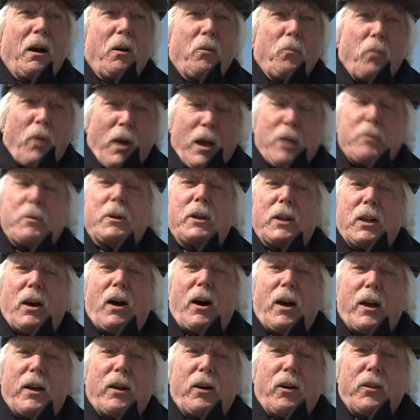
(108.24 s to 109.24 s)
where we
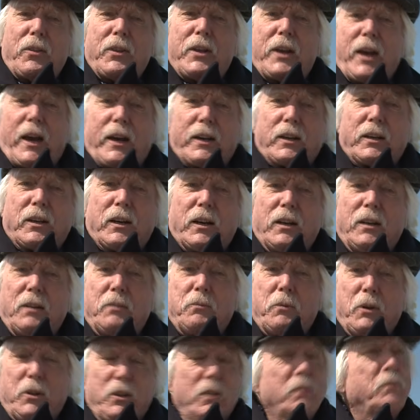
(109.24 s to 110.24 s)
lie on the anchor.
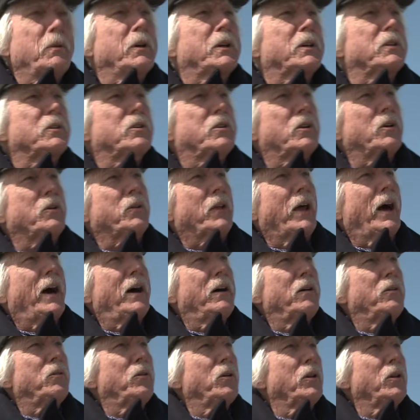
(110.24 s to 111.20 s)
We think we can do that,